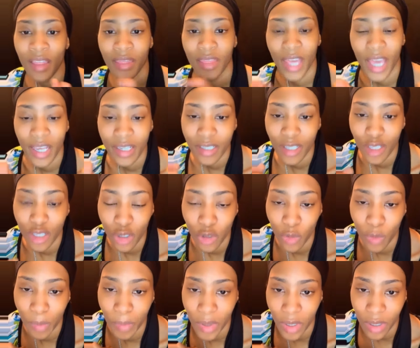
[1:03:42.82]
that's the
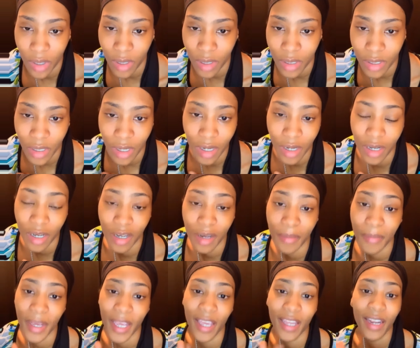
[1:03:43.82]
two books.
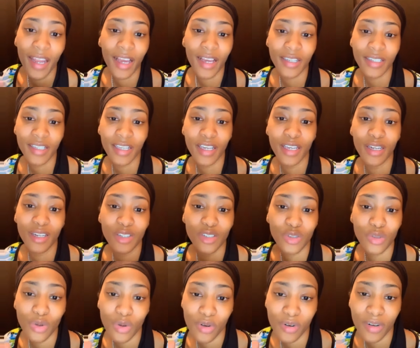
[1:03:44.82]
Um, and like I said, the
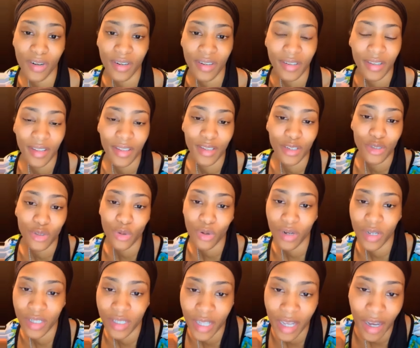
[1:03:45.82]
store, the store
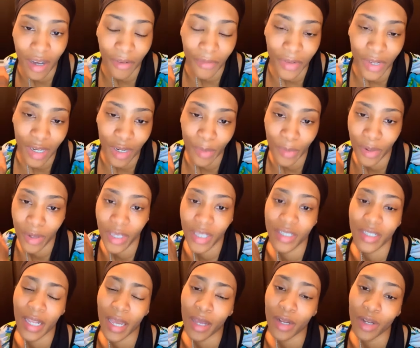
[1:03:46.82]
is now available. It's
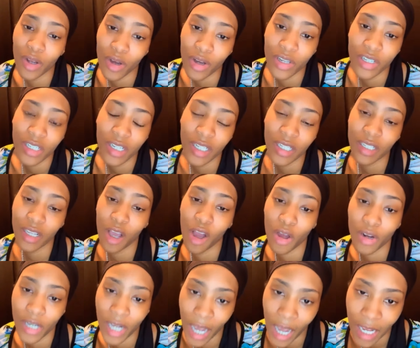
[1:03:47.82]
now launched. It's
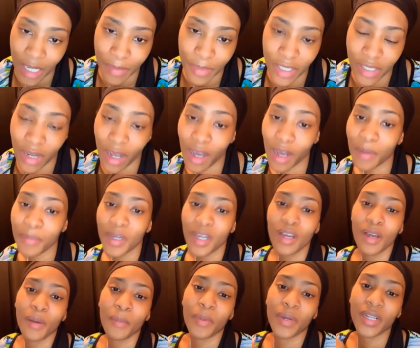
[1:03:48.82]
called the Cosmic Shop,
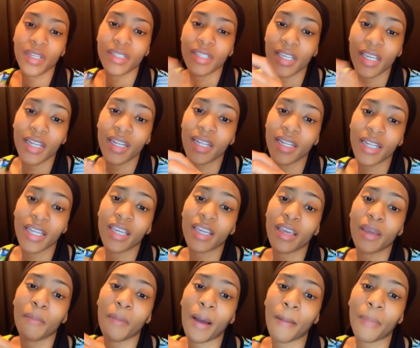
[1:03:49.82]
but it's in the link
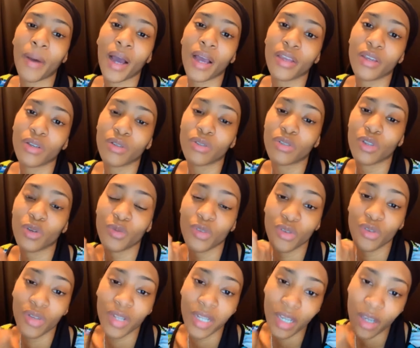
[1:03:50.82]
in my bio. So when
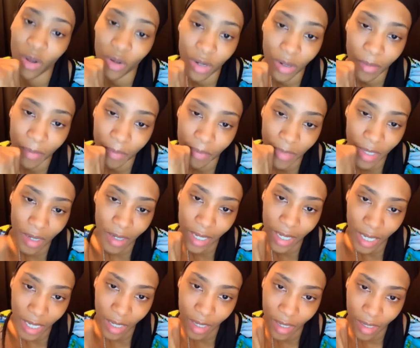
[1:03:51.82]
you click on the, the
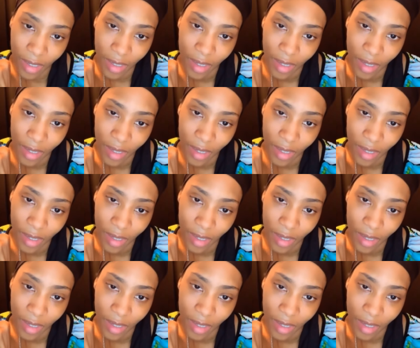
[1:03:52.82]
link,